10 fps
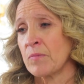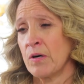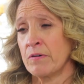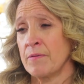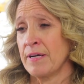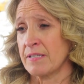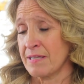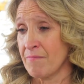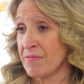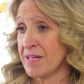or about
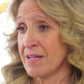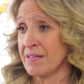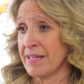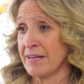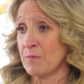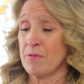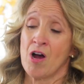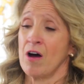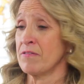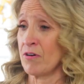something that is
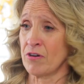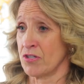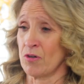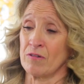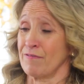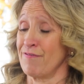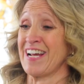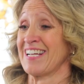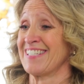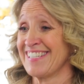beyond their control to
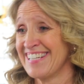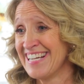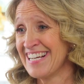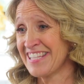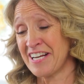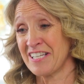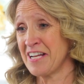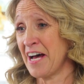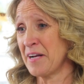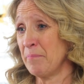fix. That is
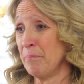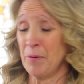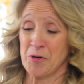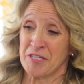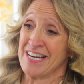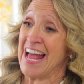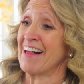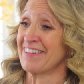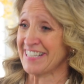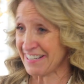not a
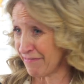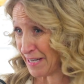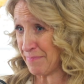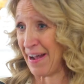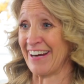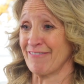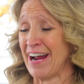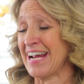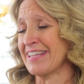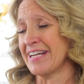personality feedback,
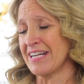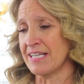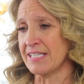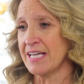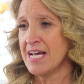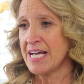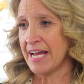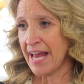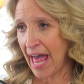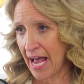right? That it is
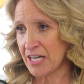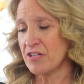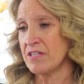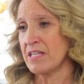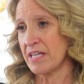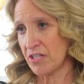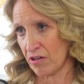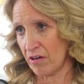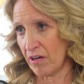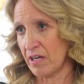an action that they
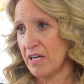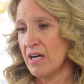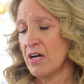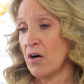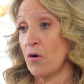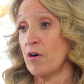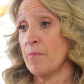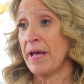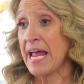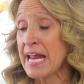took or a
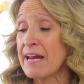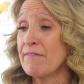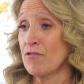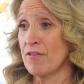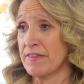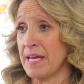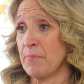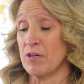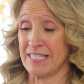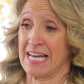behavior that they
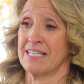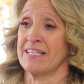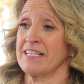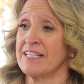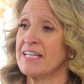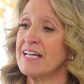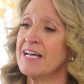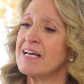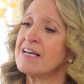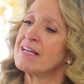presented
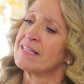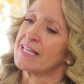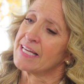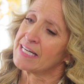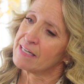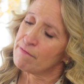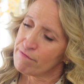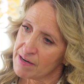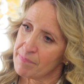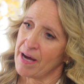that they need
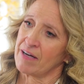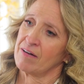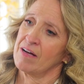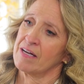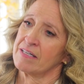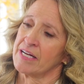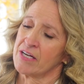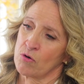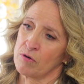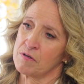feedback on
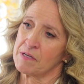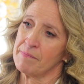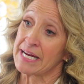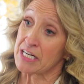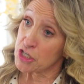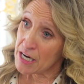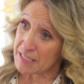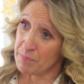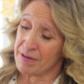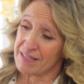in order to make
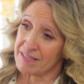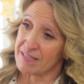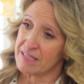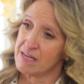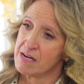adjustments